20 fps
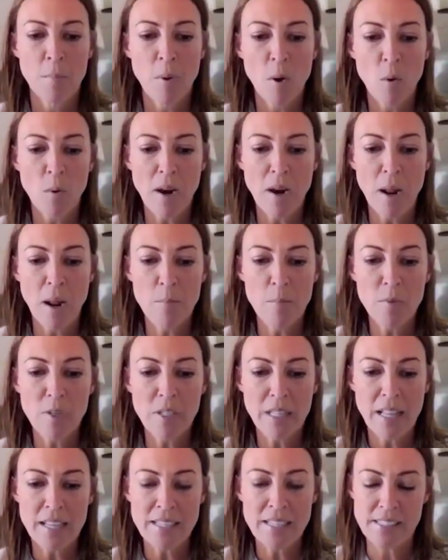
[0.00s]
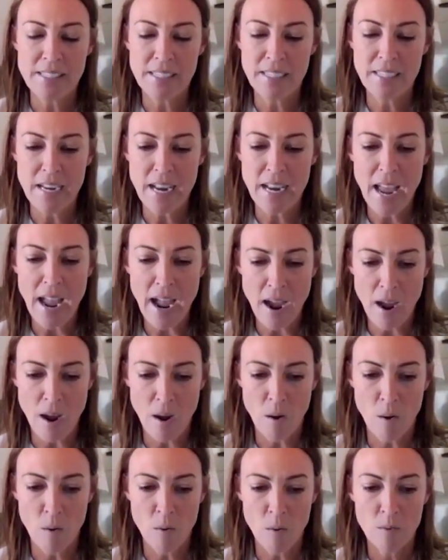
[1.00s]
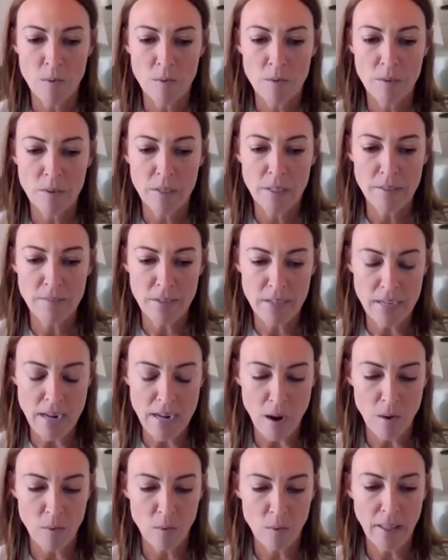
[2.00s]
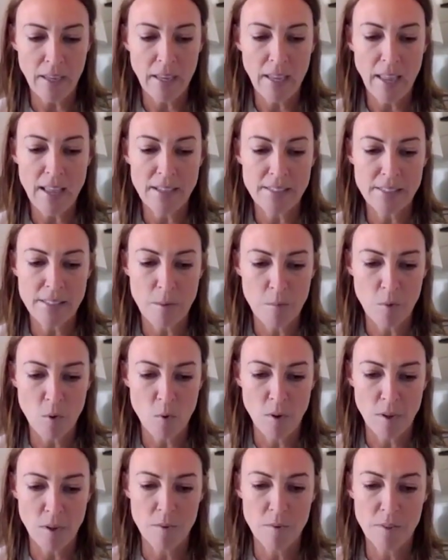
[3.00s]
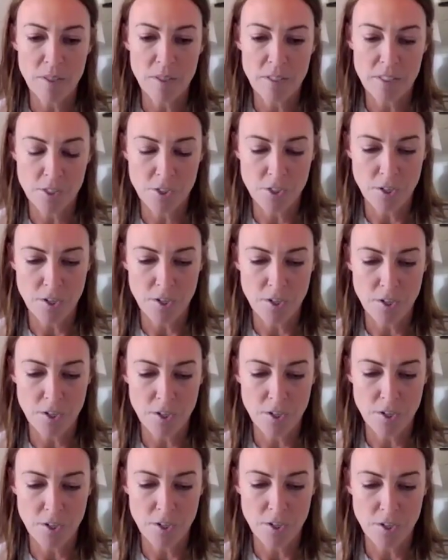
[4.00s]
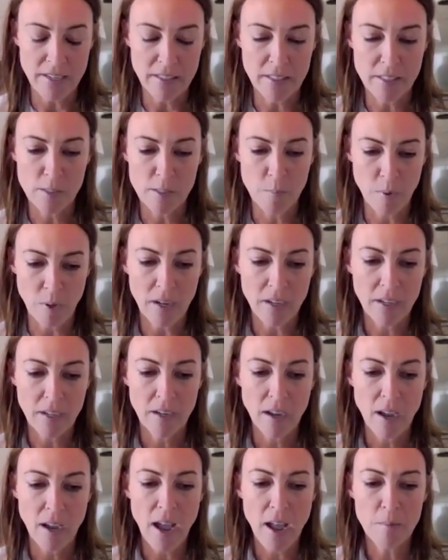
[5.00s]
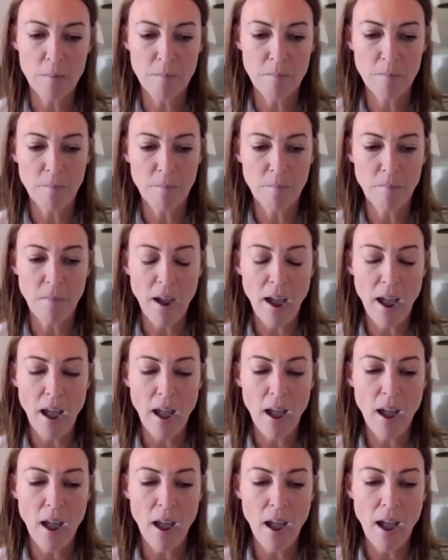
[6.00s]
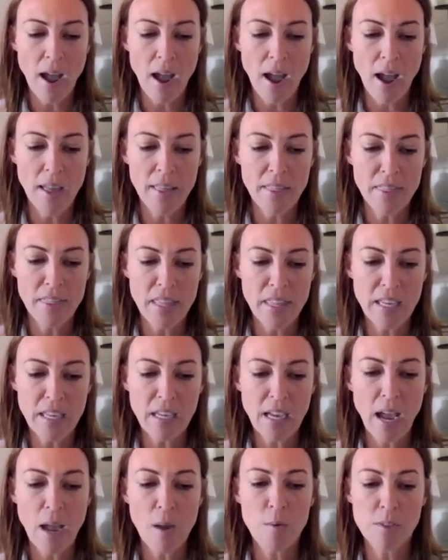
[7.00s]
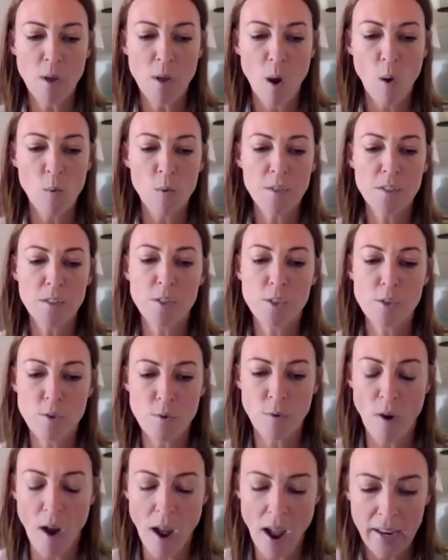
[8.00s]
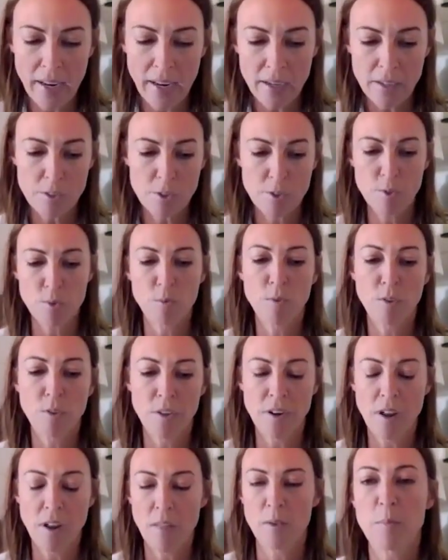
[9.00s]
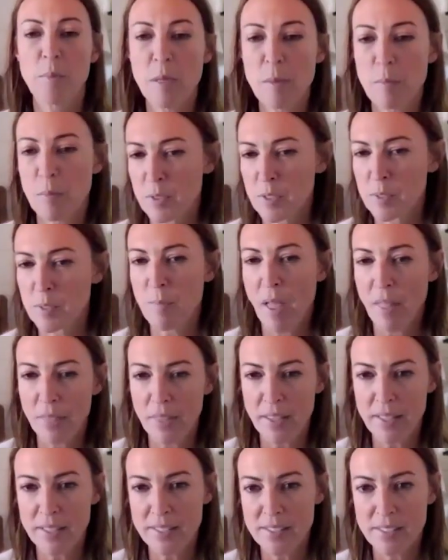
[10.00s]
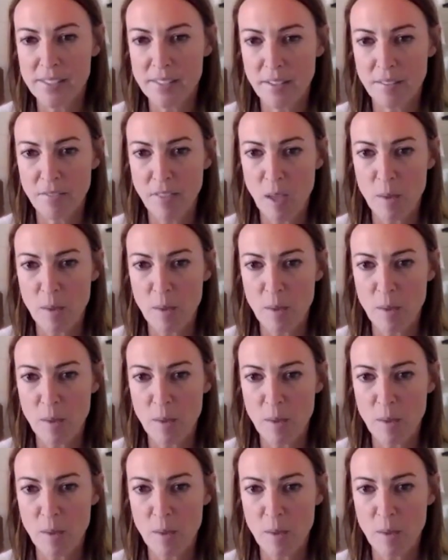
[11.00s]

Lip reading: But what I'm realizing now, even now, like as I'm going through this journey and after writing this book, I I think I was always trying to learn other people's methods,